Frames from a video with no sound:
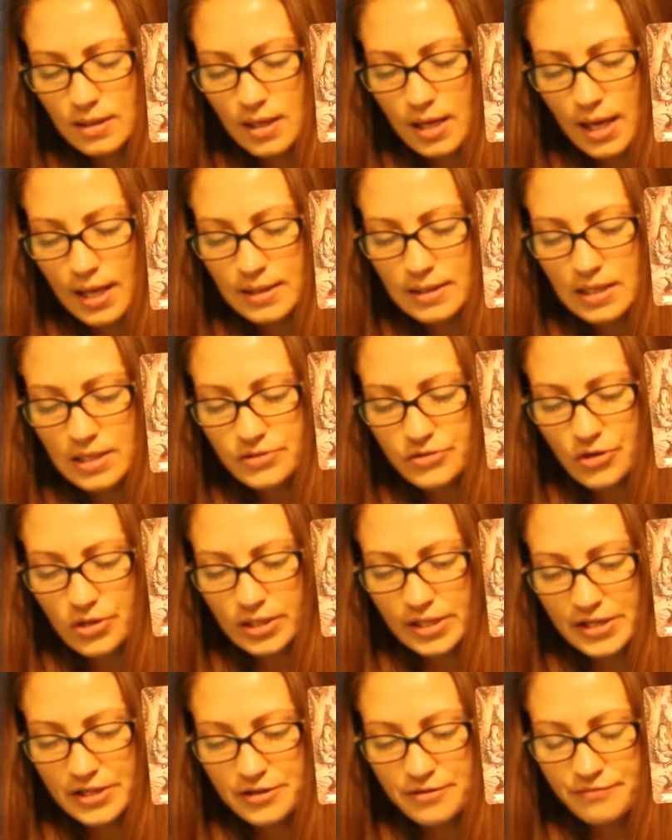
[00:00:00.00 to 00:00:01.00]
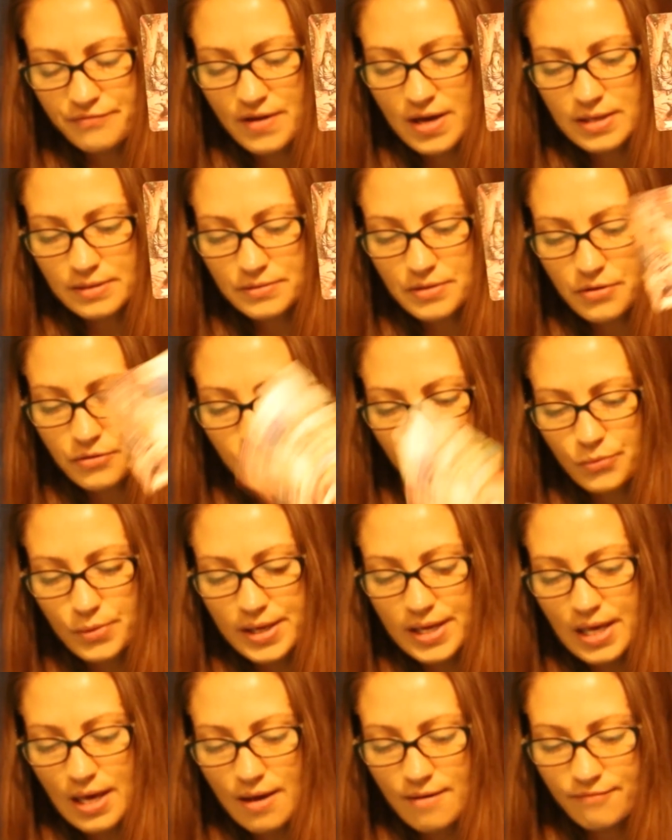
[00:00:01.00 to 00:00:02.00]
And these are clarifying the
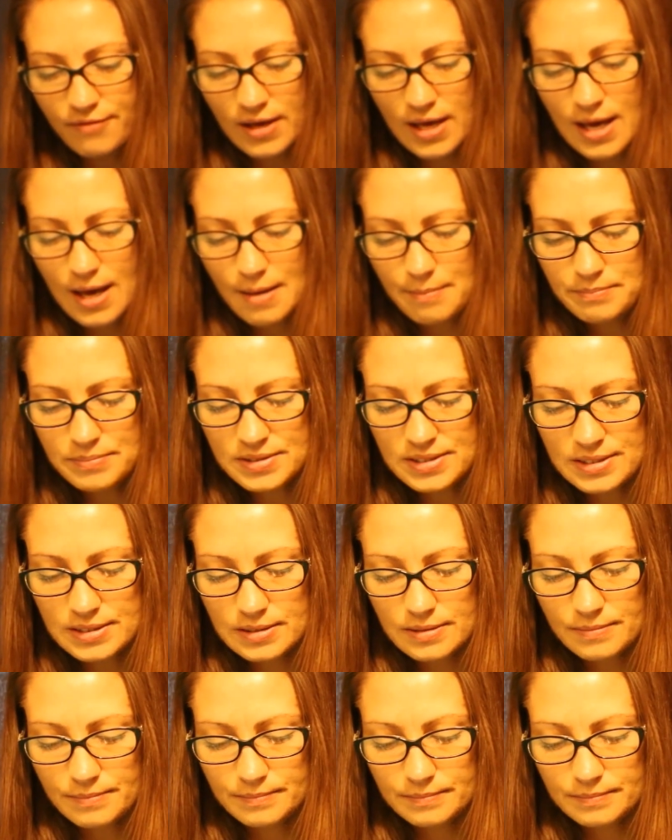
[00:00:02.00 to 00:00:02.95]
Three of Cups.